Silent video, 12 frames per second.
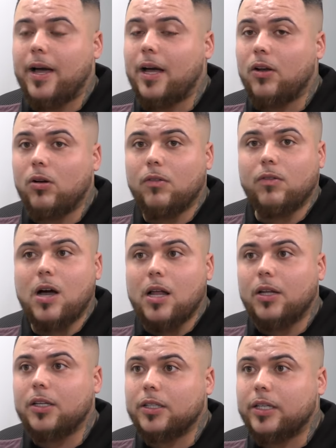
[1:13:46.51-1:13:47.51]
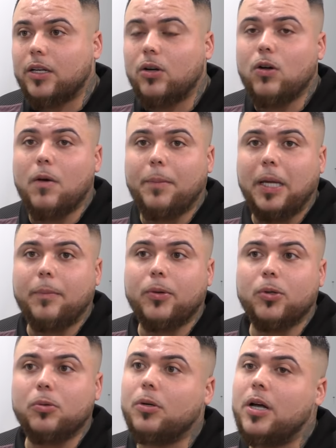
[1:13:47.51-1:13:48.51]
a lot of violence and a lot of people
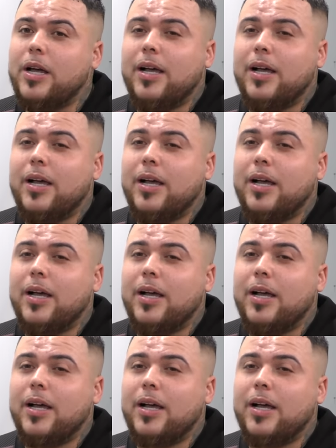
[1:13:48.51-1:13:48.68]
who